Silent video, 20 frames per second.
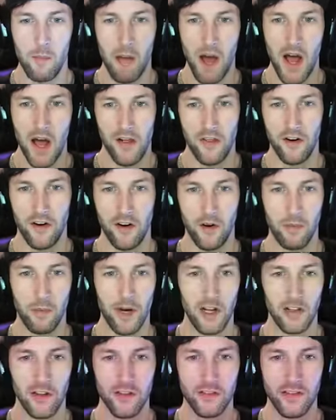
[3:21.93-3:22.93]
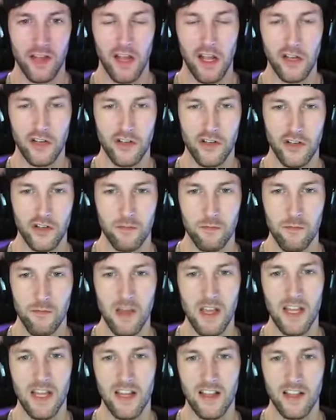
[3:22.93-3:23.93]
a bother, but it looks like it's just
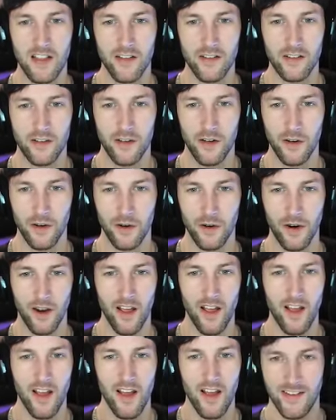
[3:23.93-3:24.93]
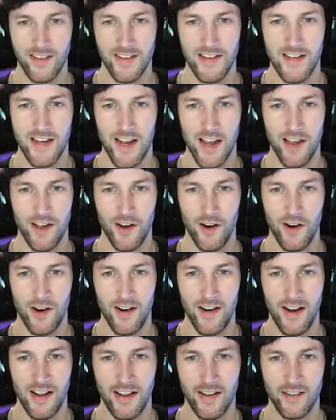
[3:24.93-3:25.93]
me and this dude. J
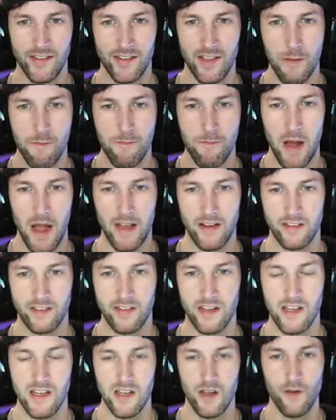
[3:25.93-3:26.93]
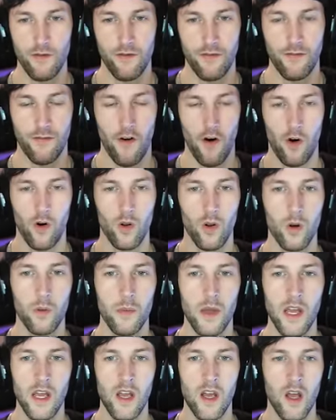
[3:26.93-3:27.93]
R is the best. Can you follow
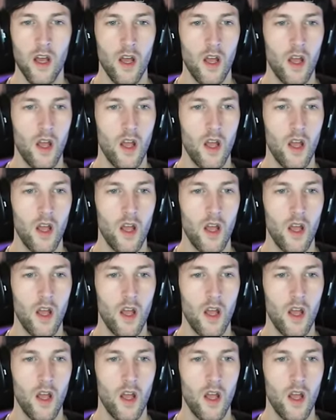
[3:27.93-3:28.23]
me?